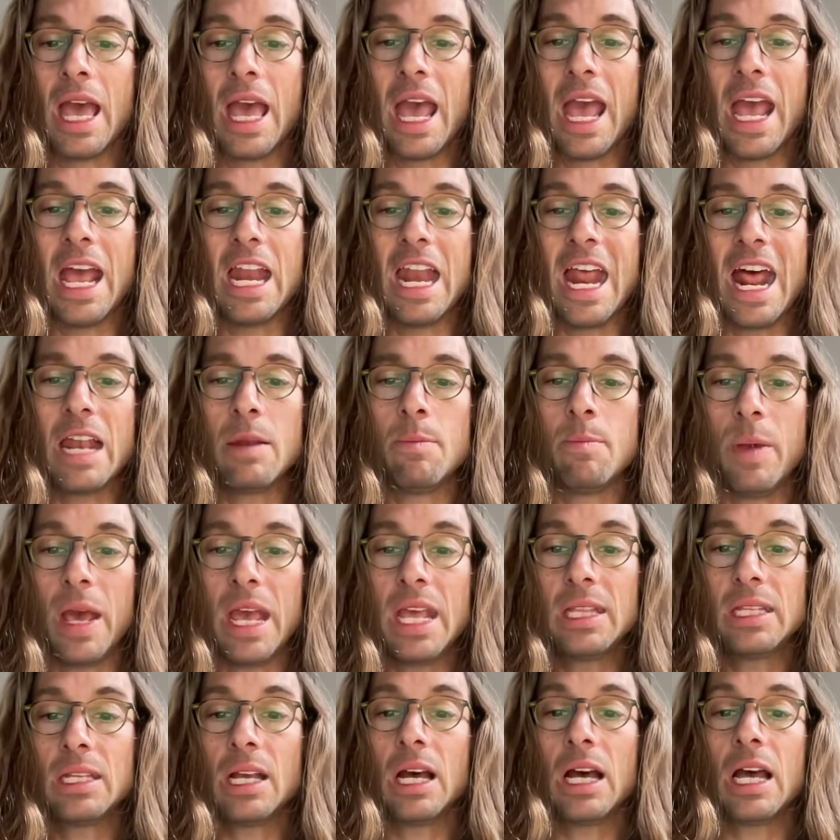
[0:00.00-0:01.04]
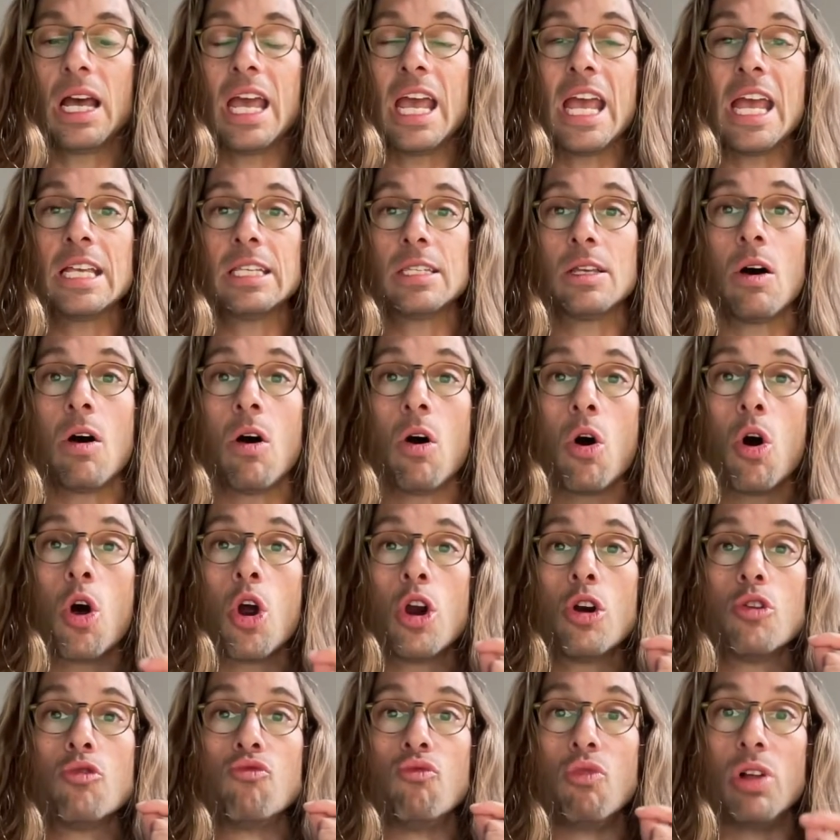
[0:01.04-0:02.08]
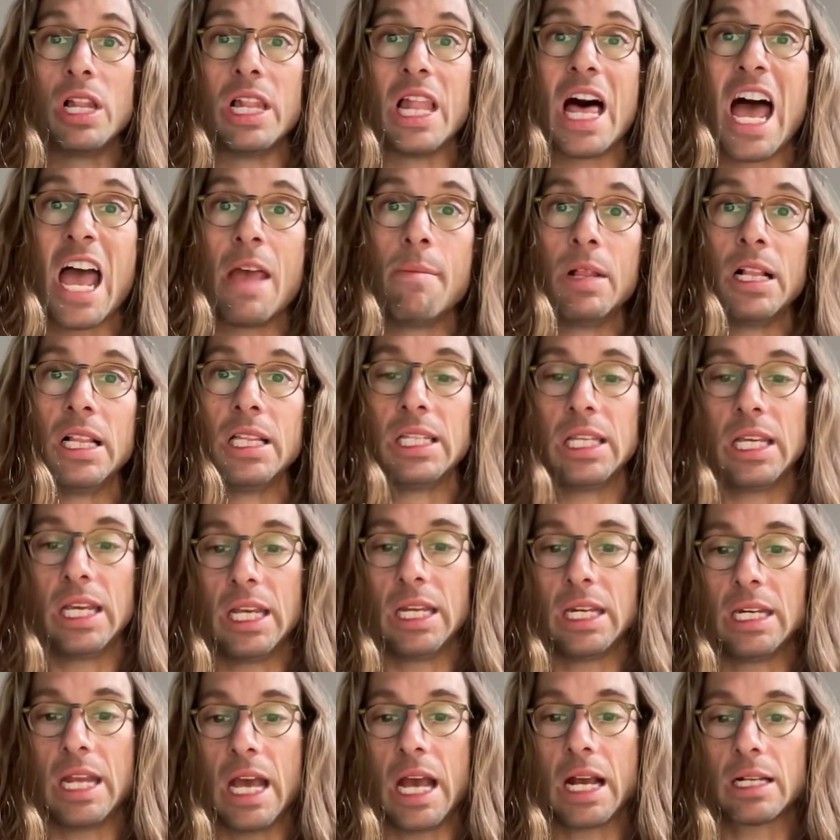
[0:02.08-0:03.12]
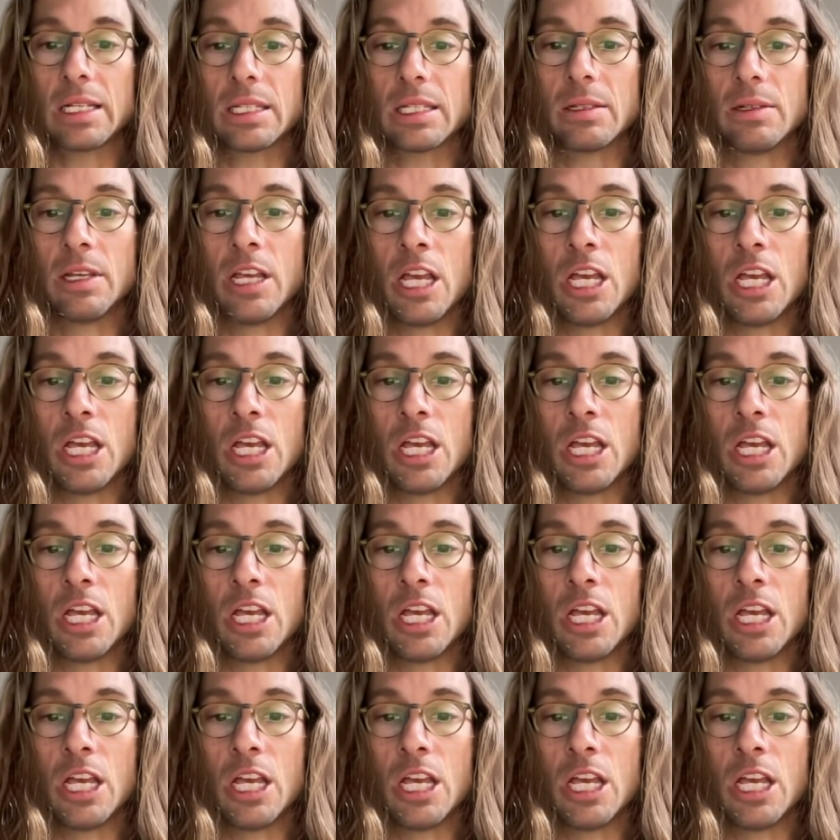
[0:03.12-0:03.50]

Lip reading: And that beta is our reliability index.